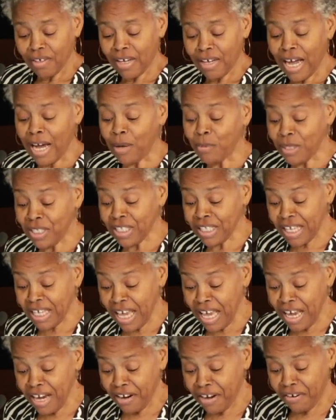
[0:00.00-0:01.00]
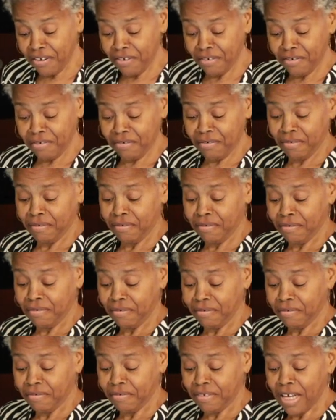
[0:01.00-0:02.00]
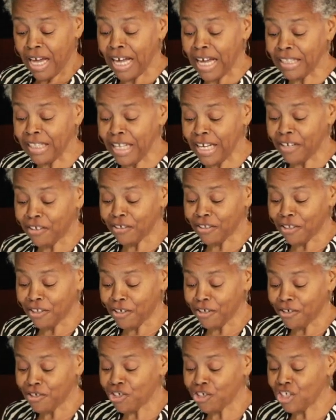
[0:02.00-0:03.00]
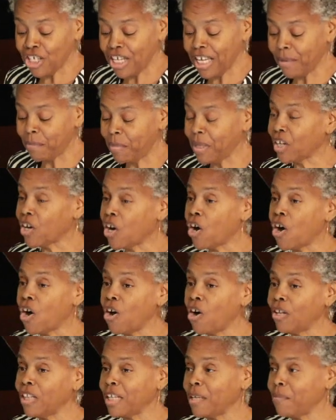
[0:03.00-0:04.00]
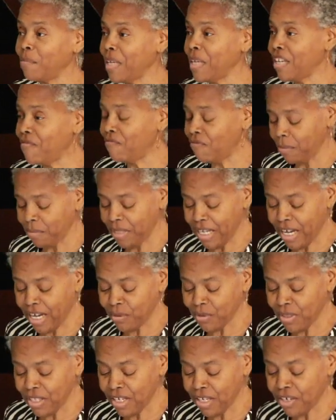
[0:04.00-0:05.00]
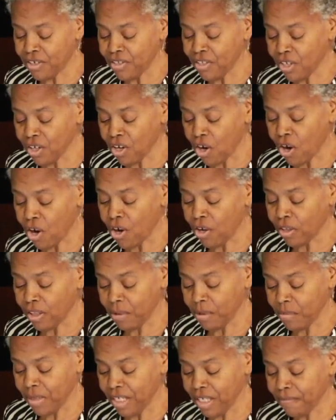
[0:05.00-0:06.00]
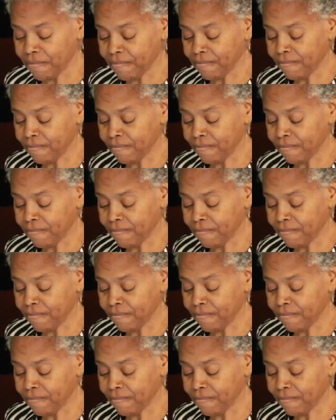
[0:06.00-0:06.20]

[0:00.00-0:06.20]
I was scared. I later learned she had been calling me from downstairs and calling me.